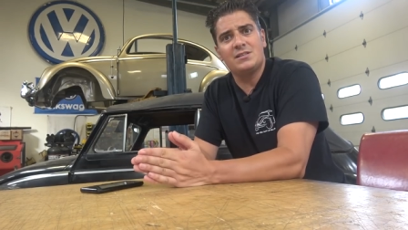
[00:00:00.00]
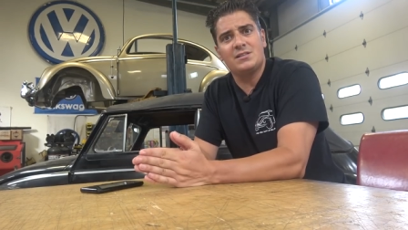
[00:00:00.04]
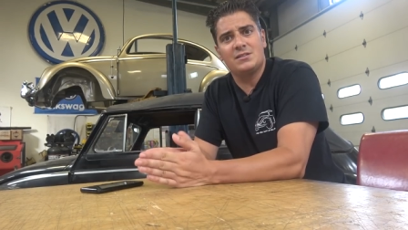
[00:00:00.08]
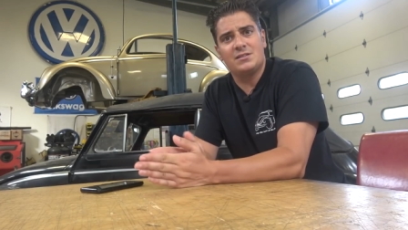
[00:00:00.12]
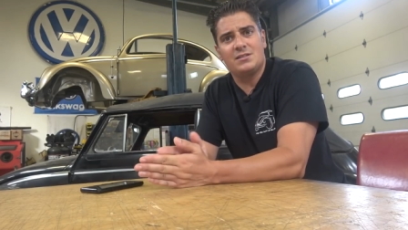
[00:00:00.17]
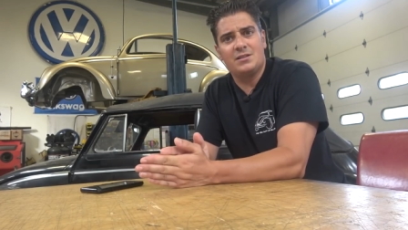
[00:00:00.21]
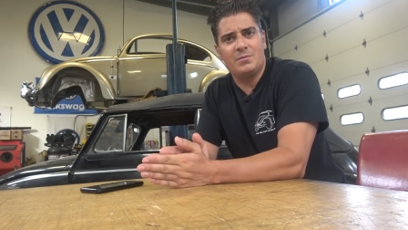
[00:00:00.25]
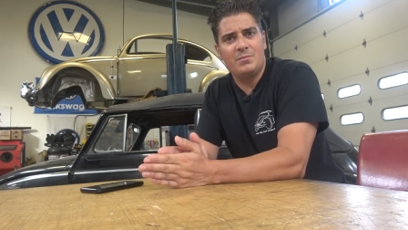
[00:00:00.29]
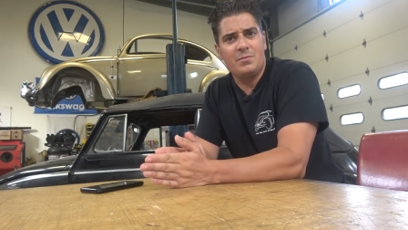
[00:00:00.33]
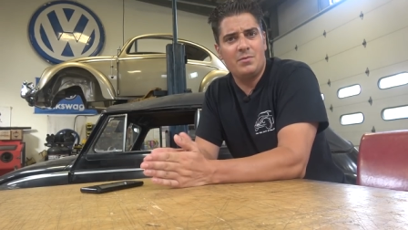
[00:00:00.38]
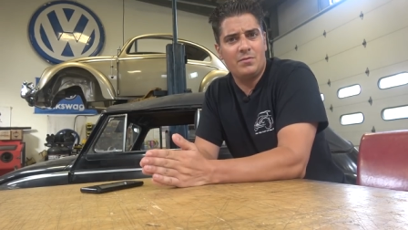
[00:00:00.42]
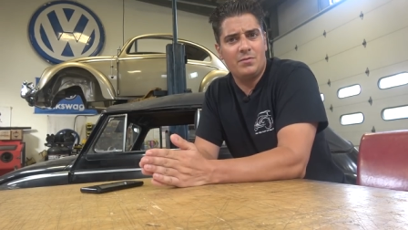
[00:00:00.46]

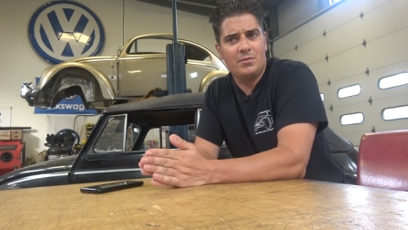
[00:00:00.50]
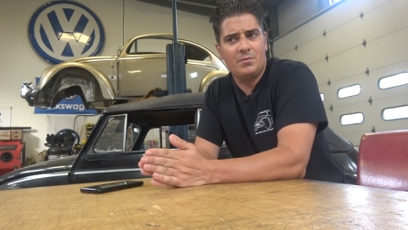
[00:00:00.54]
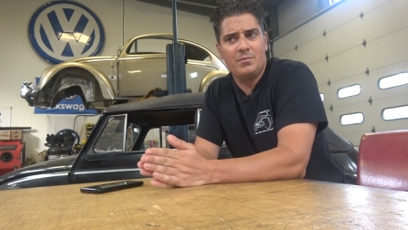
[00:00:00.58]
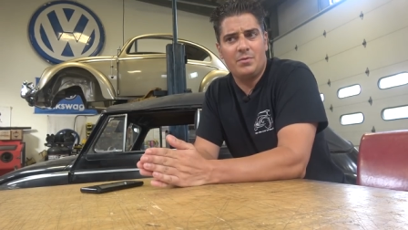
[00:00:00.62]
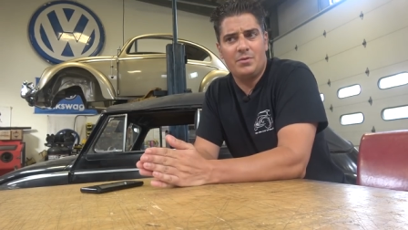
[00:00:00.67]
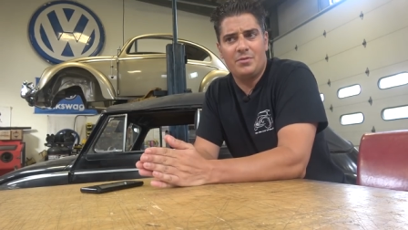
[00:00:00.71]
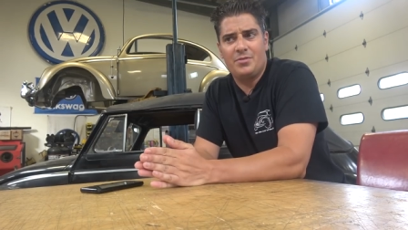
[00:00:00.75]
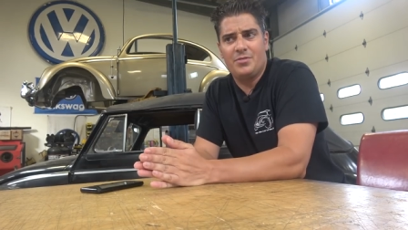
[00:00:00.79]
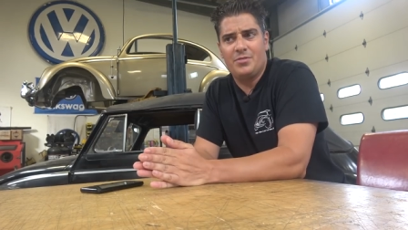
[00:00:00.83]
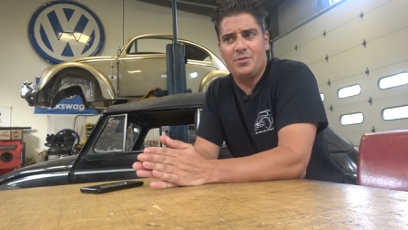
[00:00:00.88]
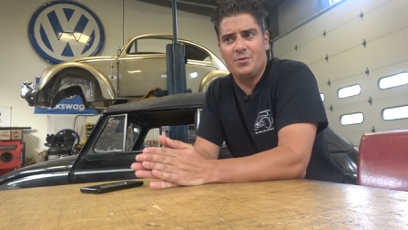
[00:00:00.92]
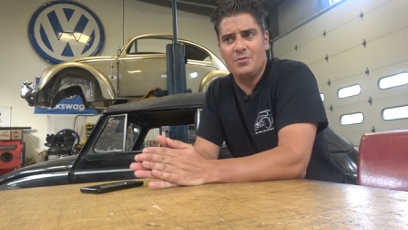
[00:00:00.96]
Some of them
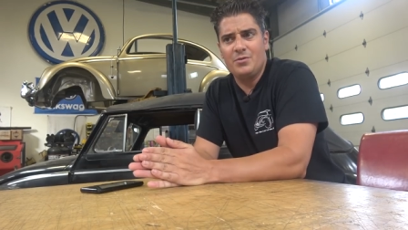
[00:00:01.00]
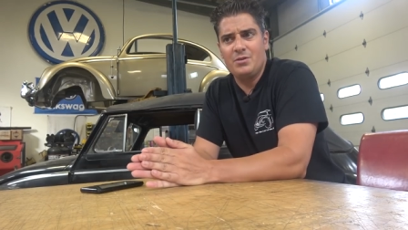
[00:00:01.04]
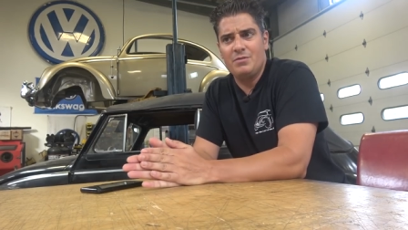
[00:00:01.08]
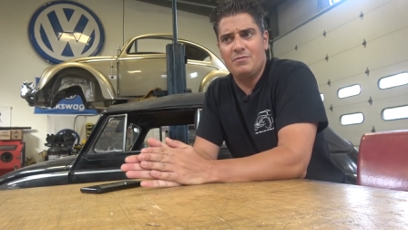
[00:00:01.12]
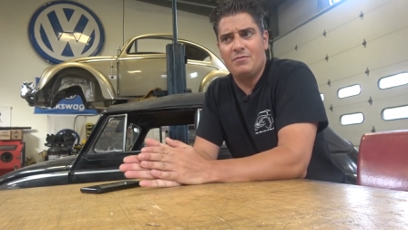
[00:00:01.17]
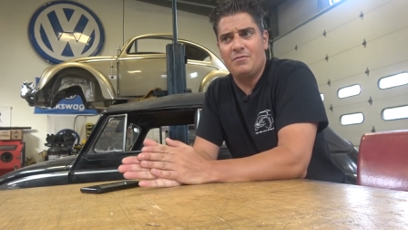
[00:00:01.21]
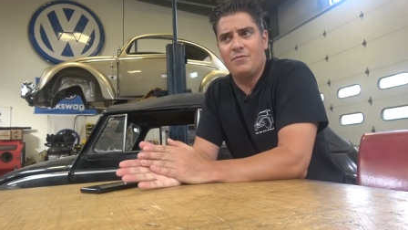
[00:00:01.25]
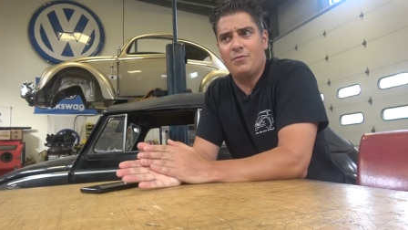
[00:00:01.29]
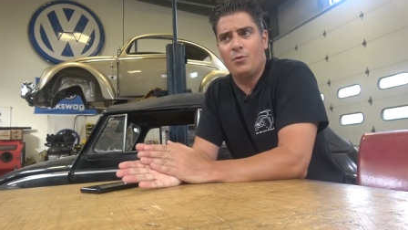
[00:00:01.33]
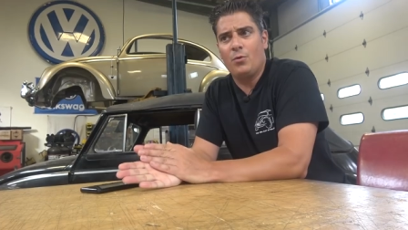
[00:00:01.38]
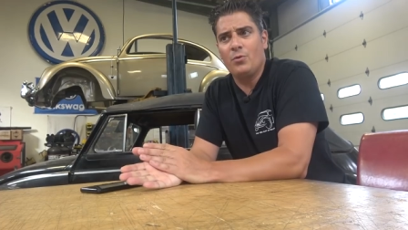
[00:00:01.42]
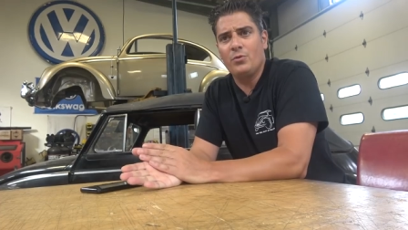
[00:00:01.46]
are 30,
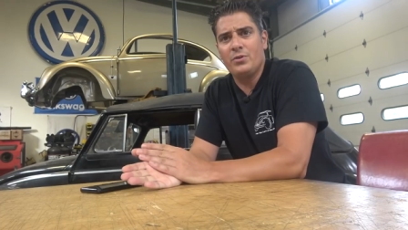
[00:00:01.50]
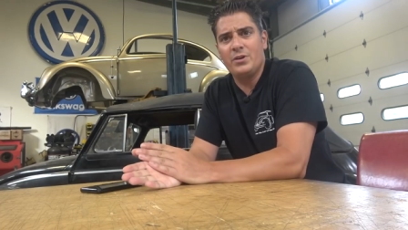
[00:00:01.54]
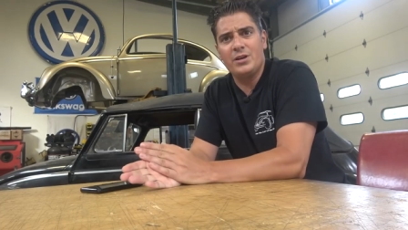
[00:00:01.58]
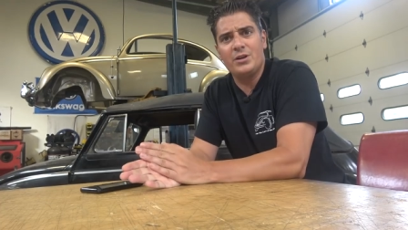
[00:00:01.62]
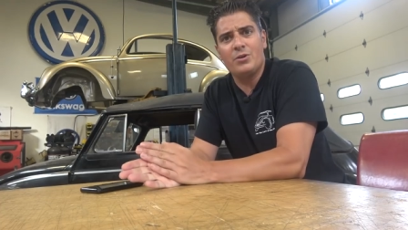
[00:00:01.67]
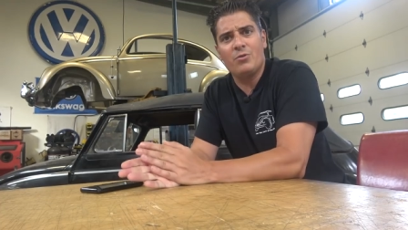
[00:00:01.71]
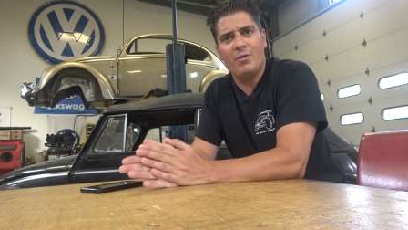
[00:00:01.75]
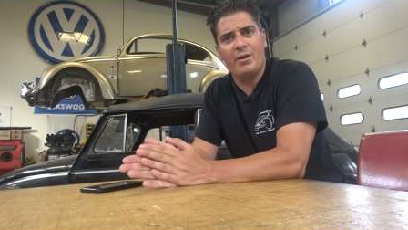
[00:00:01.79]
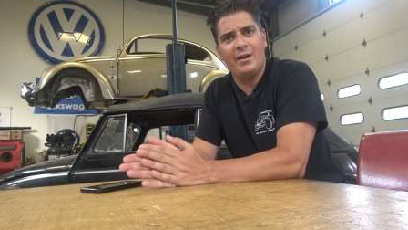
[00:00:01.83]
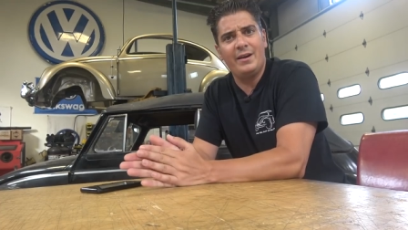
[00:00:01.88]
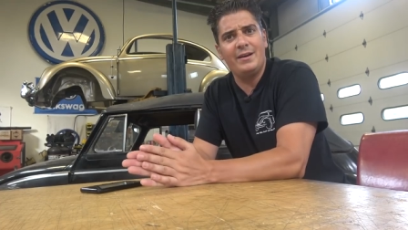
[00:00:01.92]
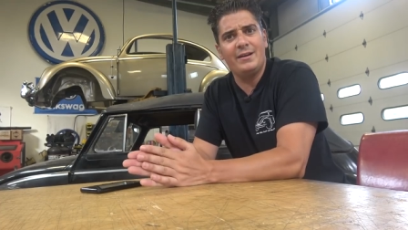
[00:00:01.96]
40
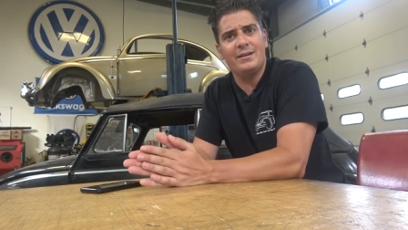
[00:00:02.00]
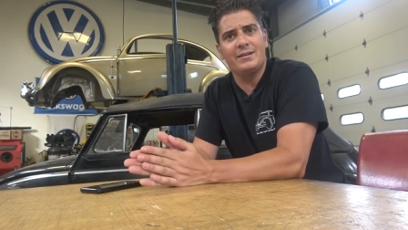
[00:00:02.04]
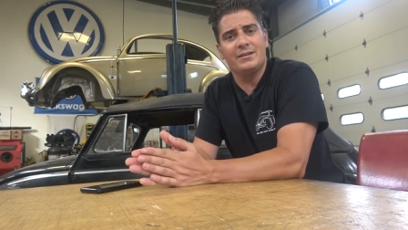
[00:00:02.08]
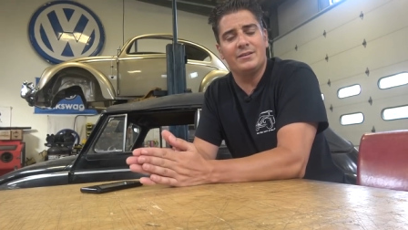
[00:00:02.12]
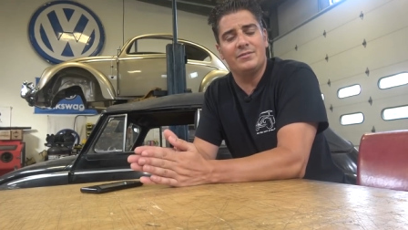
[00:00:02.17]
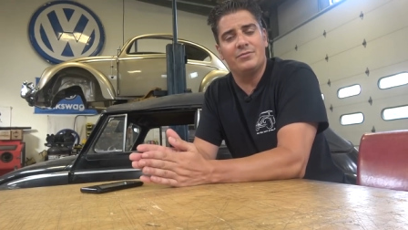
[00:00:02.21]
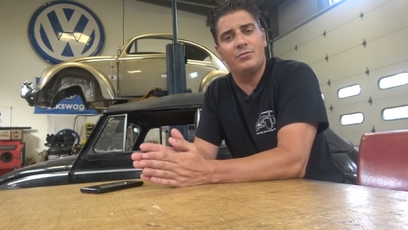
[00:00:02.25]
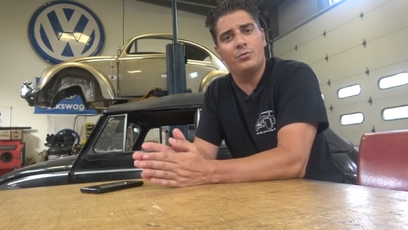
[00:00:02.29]
grand